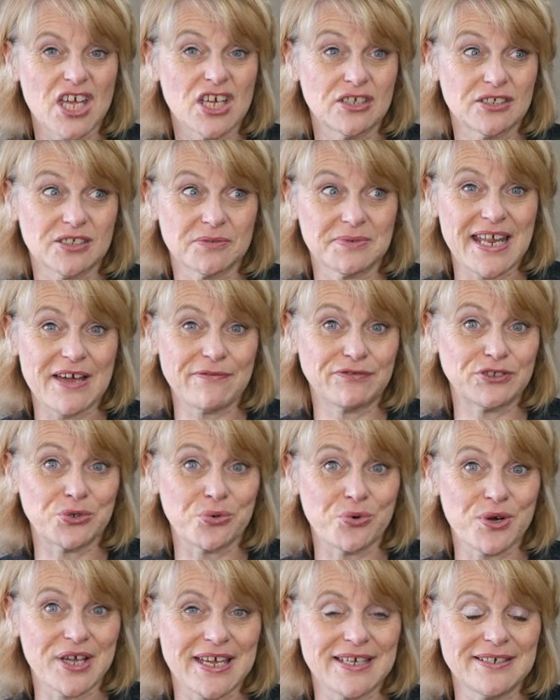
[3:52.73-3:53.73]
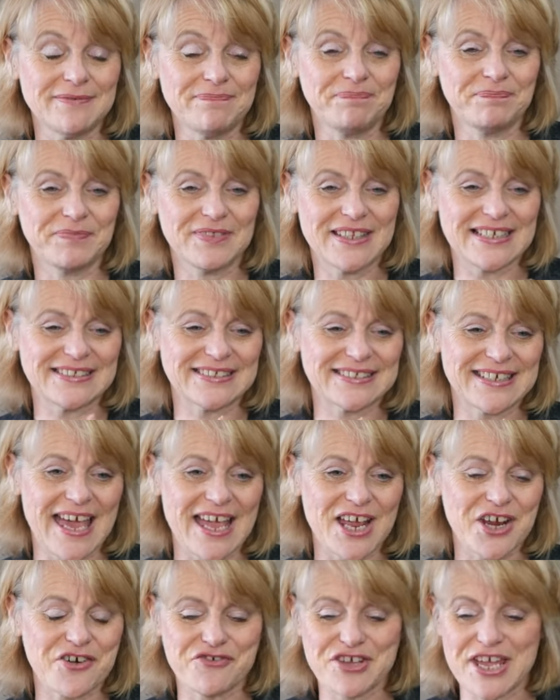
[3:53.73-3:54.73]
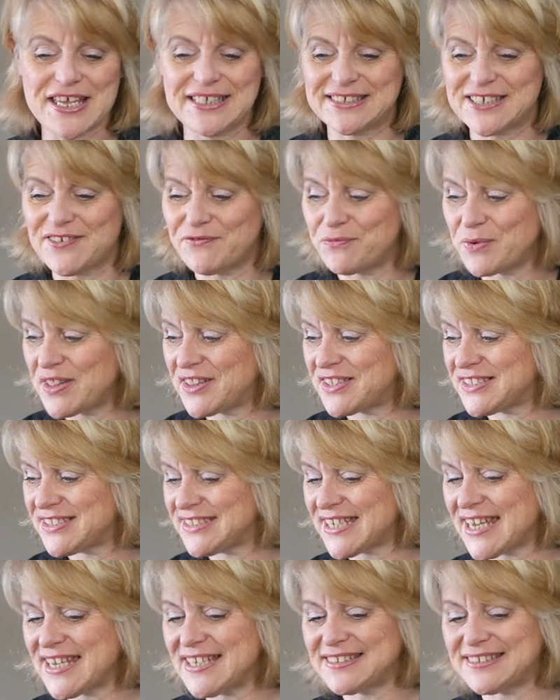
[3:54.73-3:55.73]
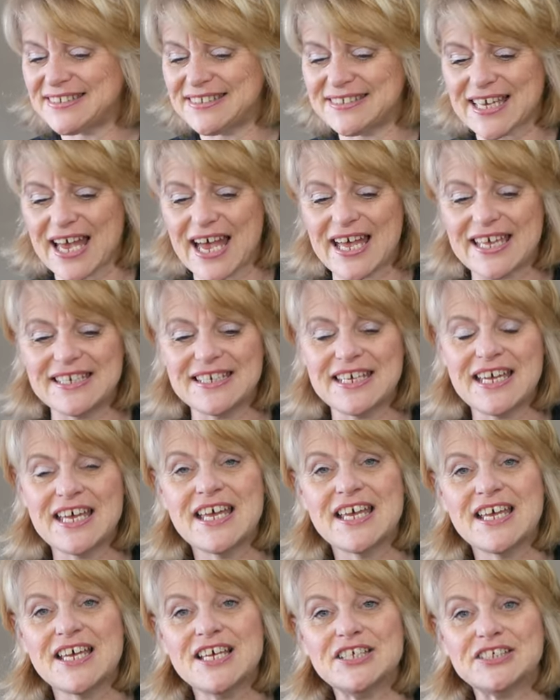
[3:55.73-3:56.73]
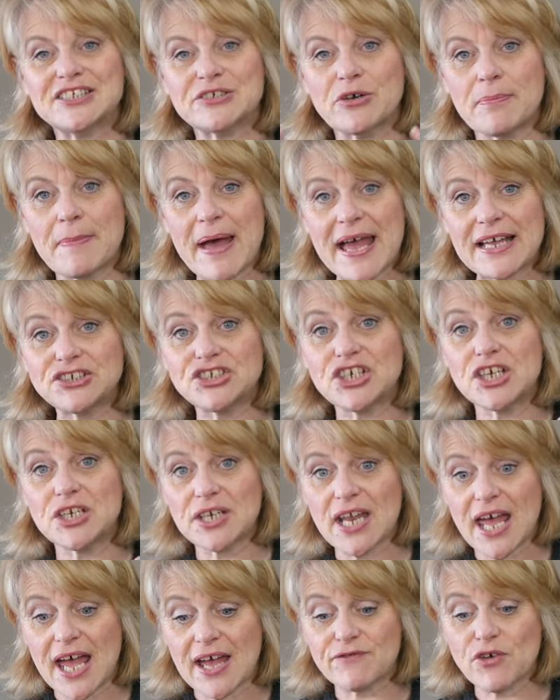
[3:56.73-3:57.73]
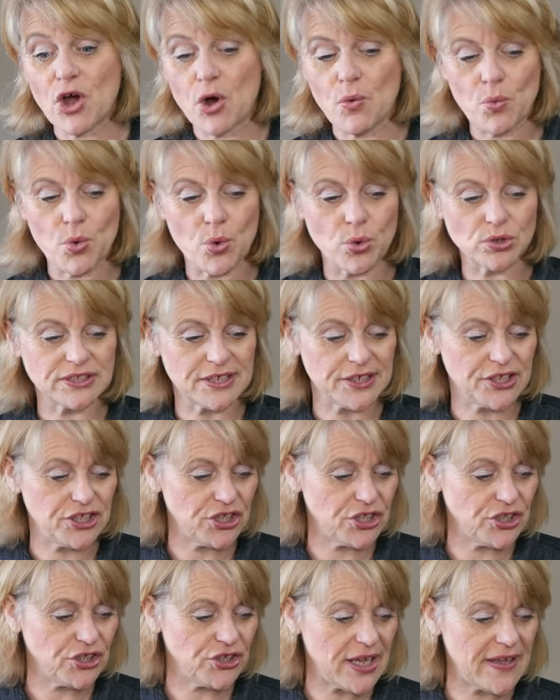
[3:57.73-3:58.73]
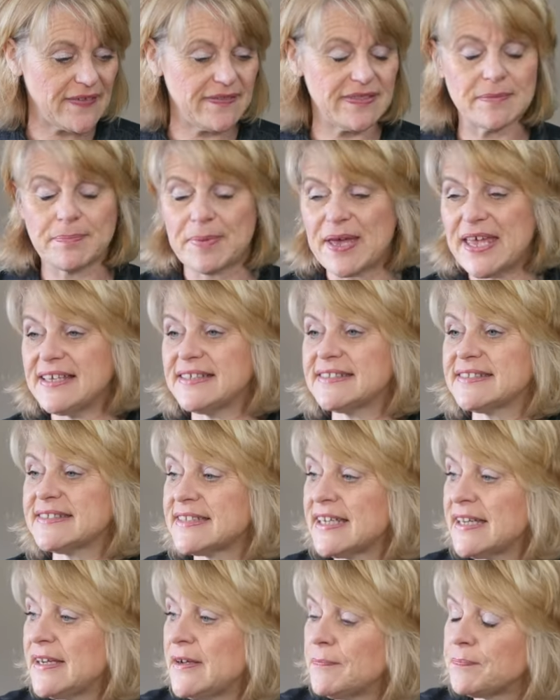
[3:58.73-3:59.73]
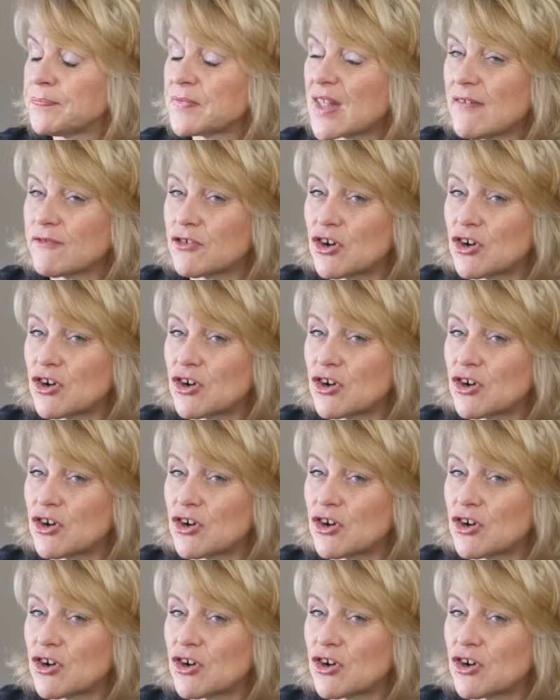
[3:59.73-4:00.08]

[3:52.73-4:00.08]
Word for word: So enough talking, let's get creative with today's design. So imagine I've got water here in the base I've